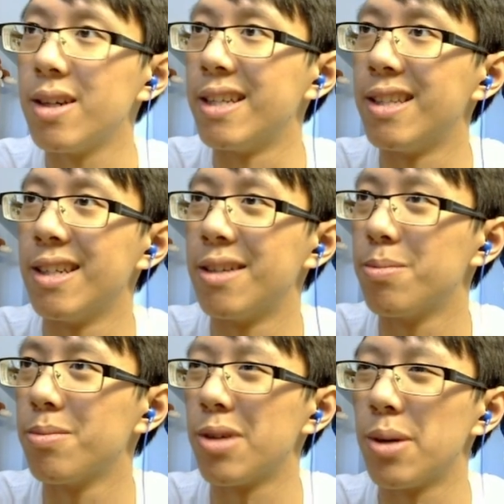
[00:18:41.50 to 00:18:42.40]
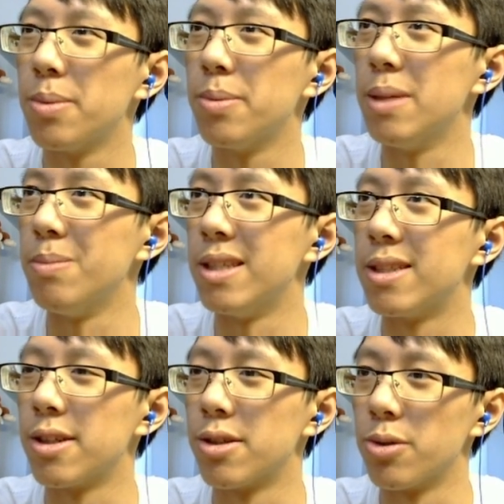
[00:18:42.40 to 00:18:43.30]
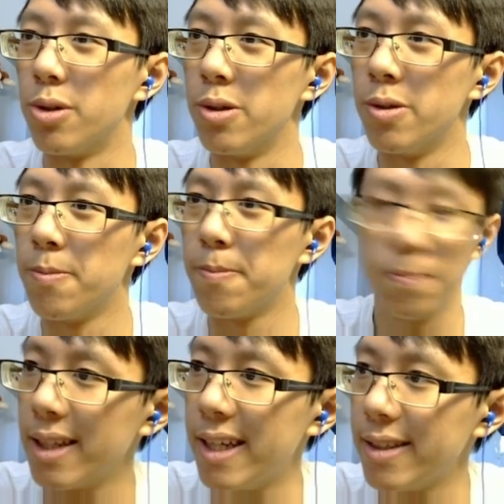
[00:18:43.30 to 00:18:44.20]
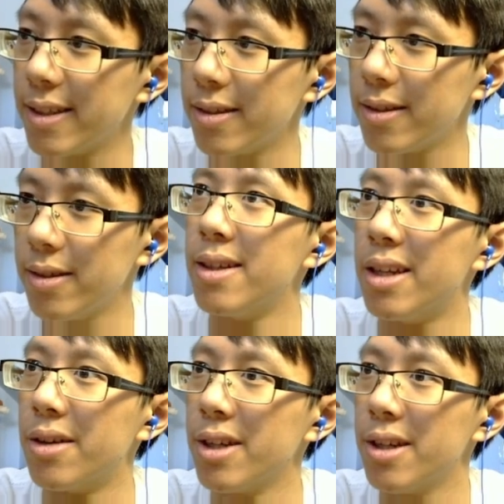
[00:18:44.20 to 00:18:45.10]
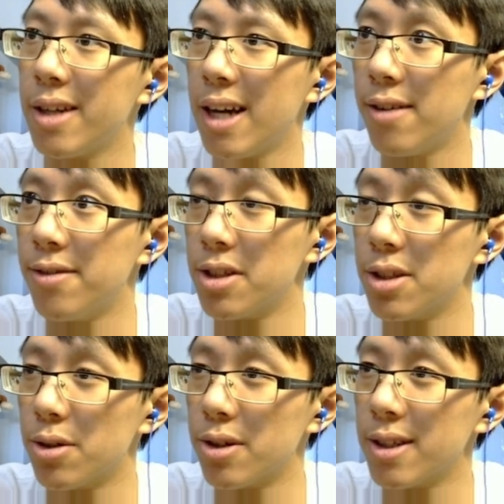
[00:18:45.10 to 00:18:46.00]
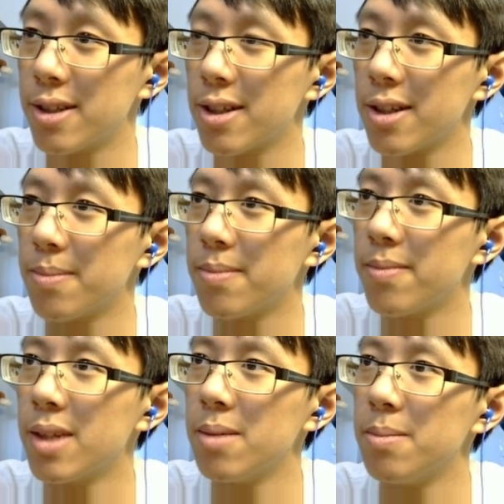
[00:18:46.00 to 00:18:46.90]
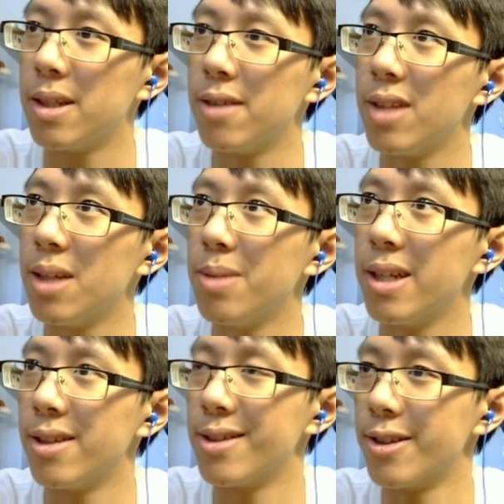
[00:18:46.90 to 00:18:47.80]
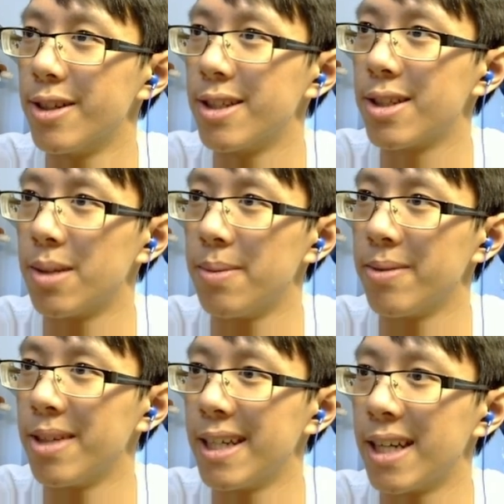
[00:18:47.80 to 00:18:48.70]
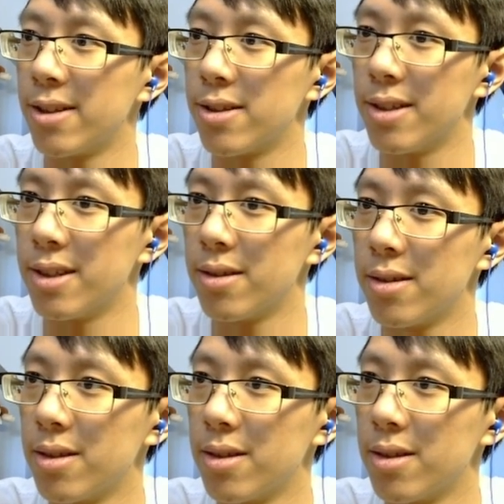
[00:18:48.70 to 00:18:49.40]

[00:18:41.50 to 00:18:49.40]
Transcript: I think probably means control. Land. Now they could have Azorius Charm, but if they play Azorius Charm, I'm going to counter it.